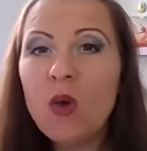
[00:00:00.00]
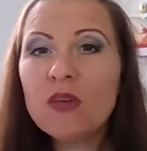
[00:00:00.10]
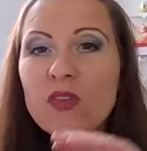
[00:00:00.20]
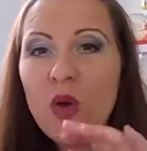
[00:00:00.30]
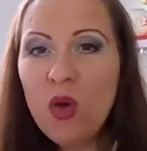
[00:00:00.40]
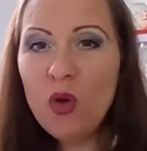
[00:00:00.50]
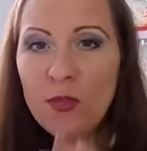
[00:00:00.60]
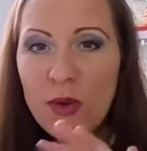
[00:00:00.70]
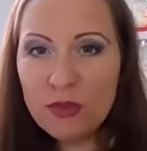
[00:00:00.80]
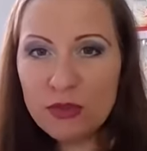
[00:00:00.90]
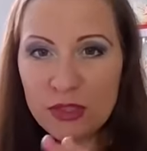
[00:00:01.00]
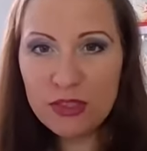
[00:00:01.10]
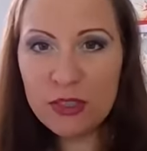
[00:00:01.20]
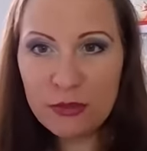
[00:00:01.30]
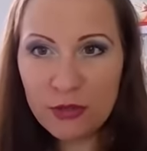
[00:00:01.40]
was almost
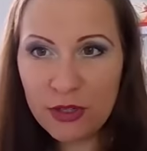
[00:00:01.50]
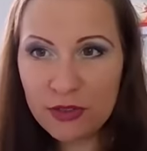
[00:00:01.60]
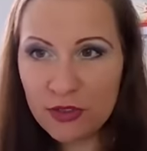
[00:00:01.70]
indifferent.